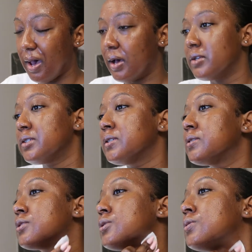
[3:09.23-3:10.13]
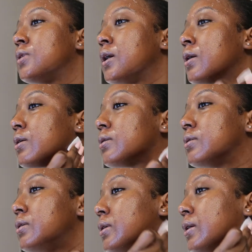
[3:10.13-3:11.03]
I'll just do a,
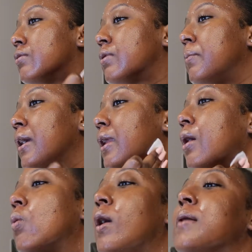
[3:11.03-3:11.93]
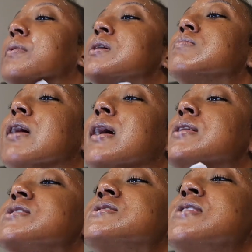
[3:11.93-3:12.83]
remaining wipe on my
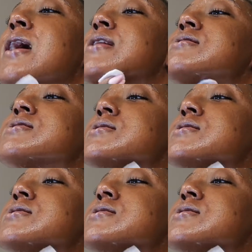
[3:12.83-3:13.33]
neck.